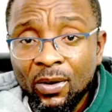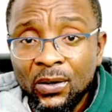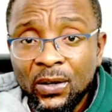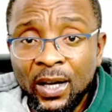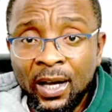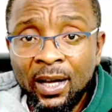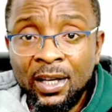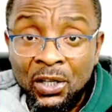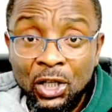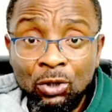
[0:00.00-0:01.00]
in
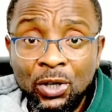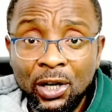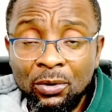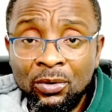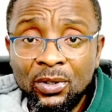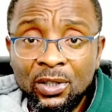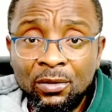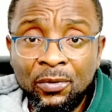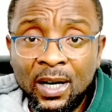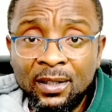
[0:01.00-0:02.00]
the UK,
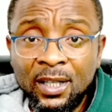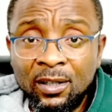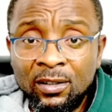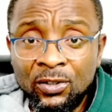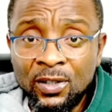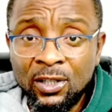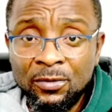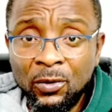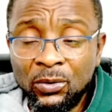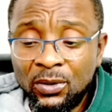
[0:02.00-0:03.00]
you see this
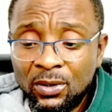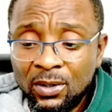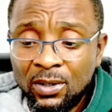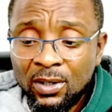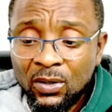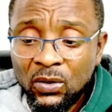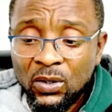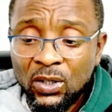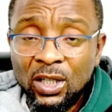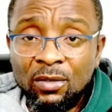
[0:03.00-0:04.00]
phone,
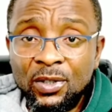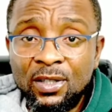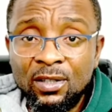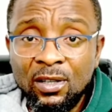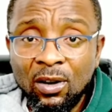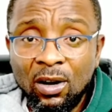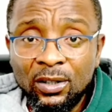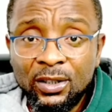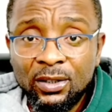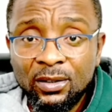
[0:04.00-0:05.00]
if it is
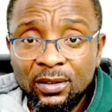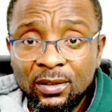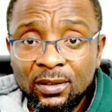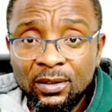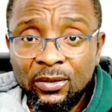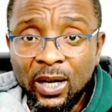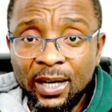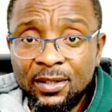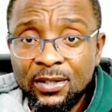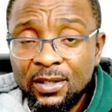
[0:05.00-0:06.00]
locked,
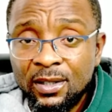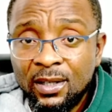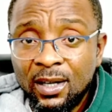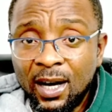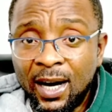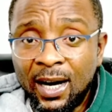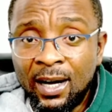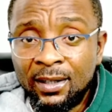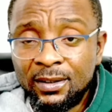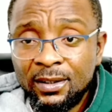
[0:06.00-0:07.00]
right, and